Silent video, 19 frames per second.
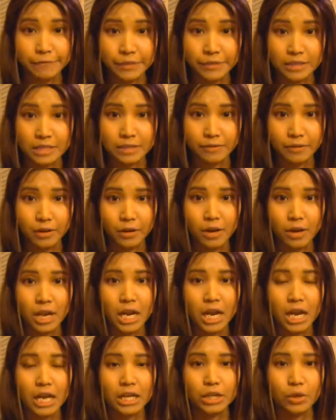First of all,
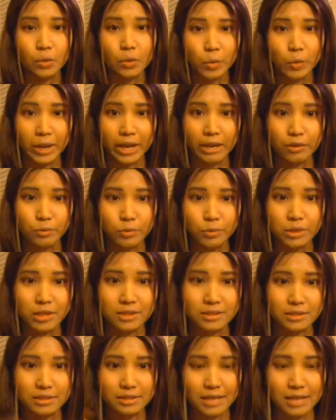the way it
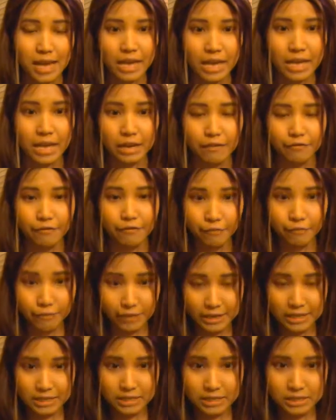works is that it
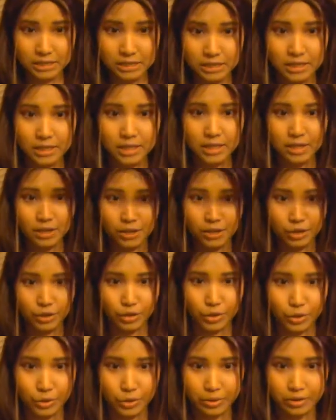freezes
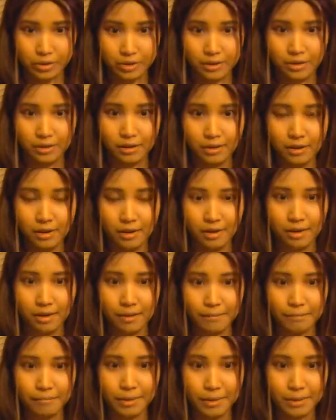your
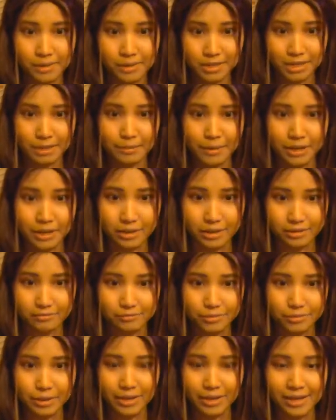pretty much up here,
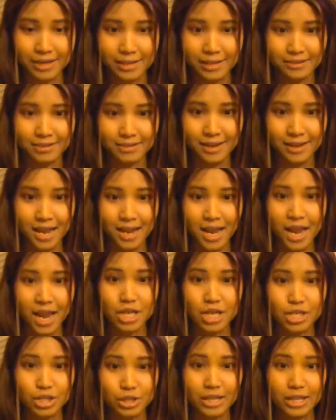your head,
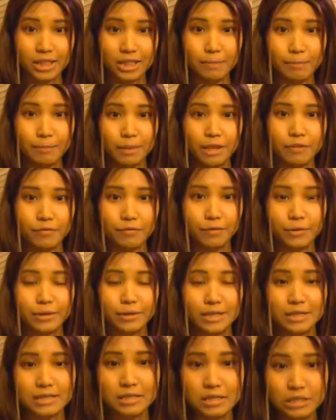so that the blood flow
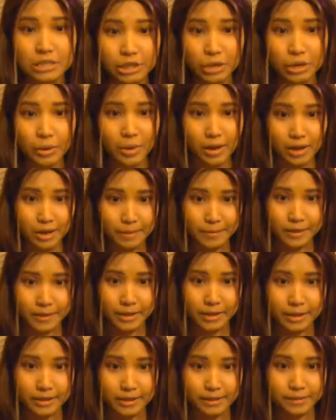doesn't go up
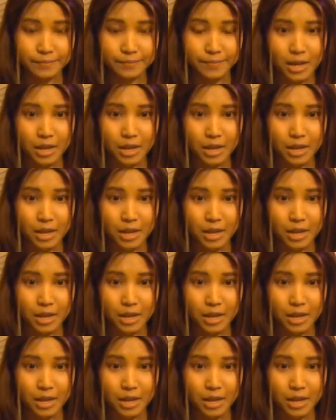here.